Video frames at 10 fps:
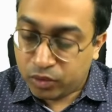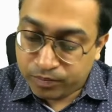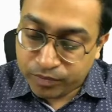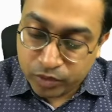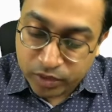
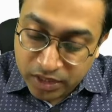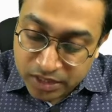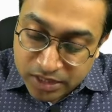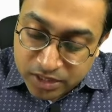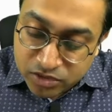Okay,
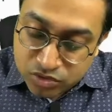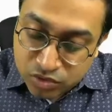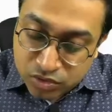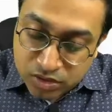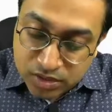so
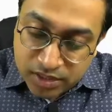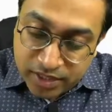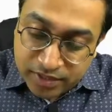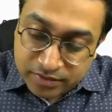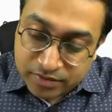let
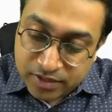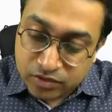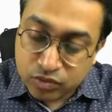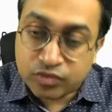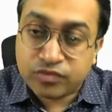us see. So
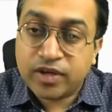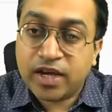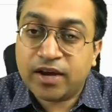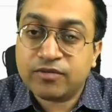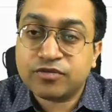we
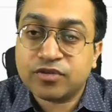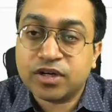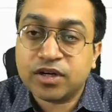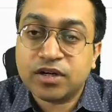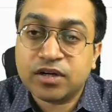have
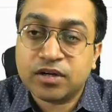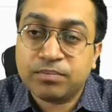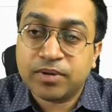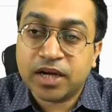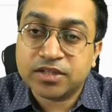certain
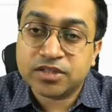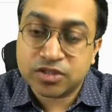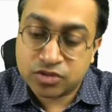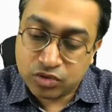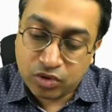branches
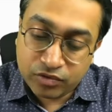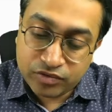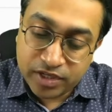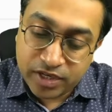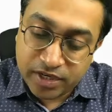of the
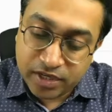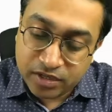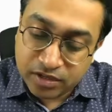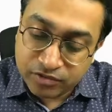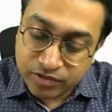radial
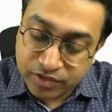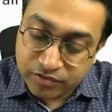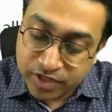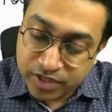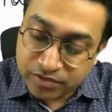nerve in
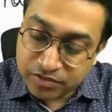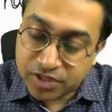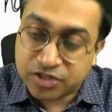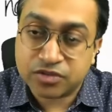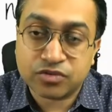various regions.